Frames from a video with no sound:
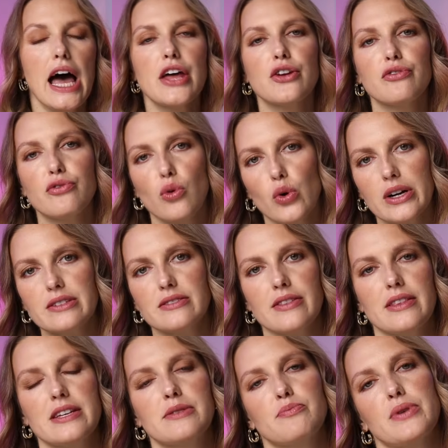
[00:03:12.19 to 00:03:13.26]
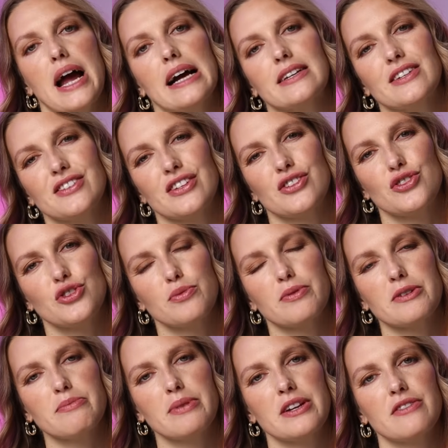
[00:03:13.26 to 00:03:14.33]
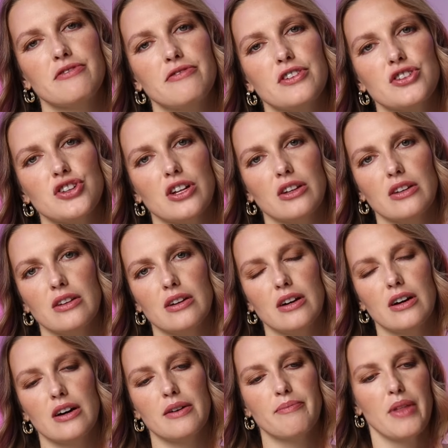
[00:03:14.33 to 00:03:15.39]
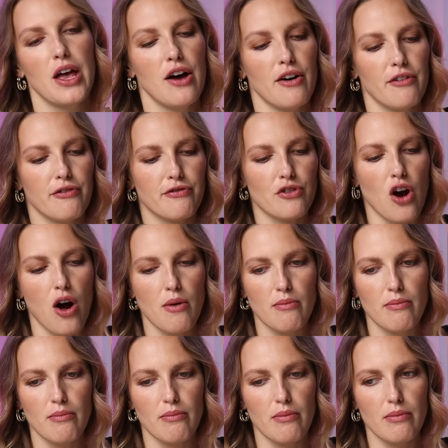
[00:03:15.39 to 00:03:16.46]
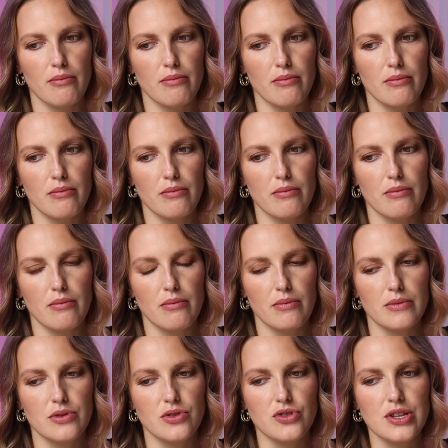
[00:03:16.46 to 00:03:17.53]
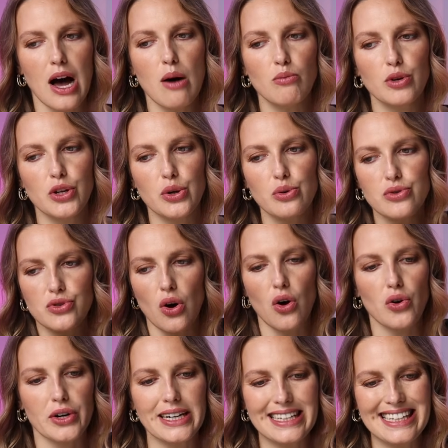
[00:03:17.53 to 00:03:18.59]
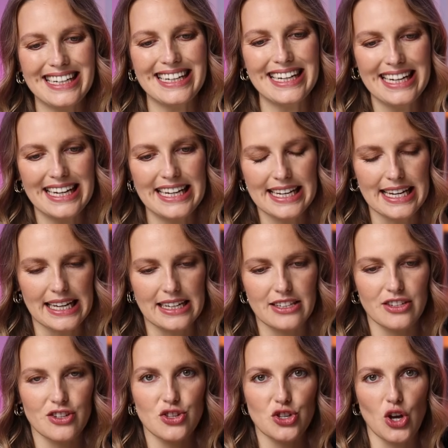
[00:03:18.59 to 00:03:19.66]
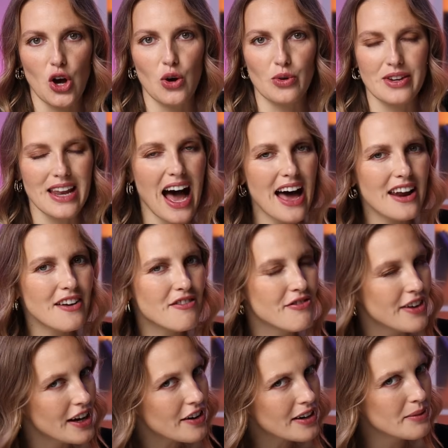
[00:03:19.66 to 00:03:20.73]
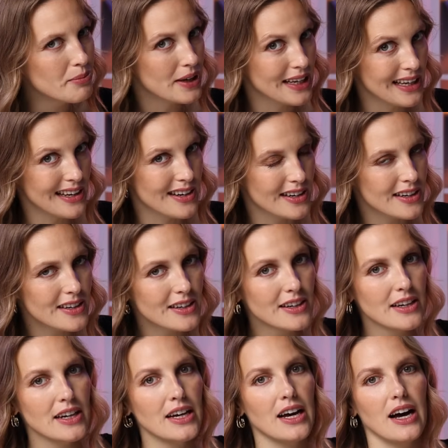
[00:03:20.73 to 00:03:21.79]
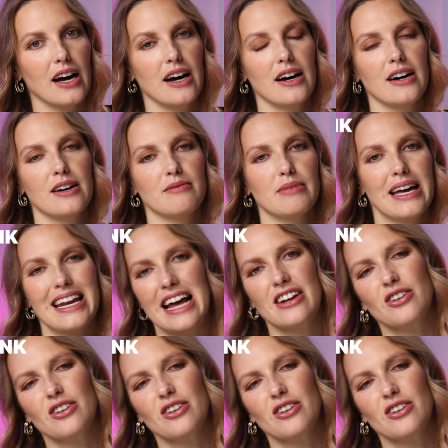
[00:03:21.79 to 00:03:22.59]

And of course, this practice is super beneficial from someone who's already in it. So not a very beginner. And I